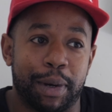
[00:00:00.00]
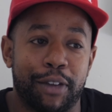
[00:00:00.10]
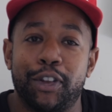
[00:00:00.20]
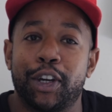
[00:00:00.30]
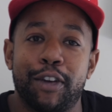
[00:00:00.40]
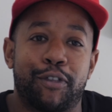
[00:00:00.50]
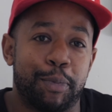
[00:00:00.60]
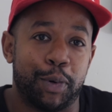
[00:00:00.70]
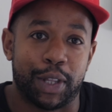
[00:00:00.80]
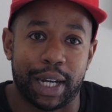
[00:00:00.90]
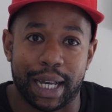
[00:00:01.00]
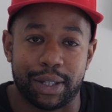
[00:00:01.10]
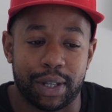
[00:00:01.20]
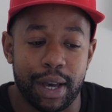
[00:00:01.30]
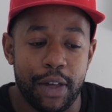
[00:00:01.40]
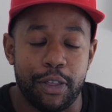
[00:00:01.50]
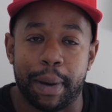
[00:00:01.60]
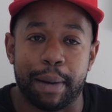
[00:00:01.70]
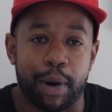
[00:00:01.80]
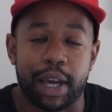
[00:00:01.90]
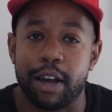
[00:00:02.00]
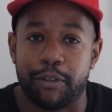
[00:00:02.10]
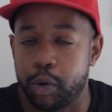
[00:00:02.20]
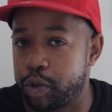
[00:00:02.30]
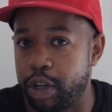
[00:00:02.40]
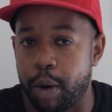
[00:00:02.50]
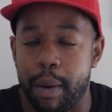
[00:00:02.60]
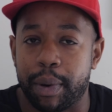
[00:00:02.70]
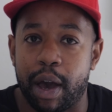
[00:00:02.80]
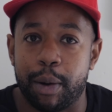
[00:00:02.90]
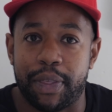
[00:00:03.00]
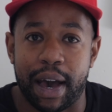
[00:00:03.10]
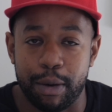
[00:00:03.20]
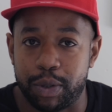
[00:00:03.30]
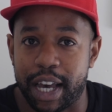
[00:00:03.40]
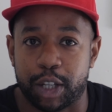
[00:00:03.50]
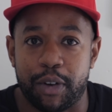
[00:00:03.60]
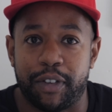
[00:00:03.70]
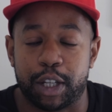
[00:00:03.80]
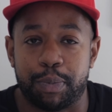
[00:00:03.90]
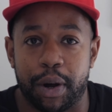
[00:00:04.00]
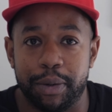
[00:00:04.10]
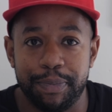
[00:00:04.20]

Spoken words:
But if you're looking for a board that has the better braking, of course, you know where we're going with that. It was the Exway Flex Pro.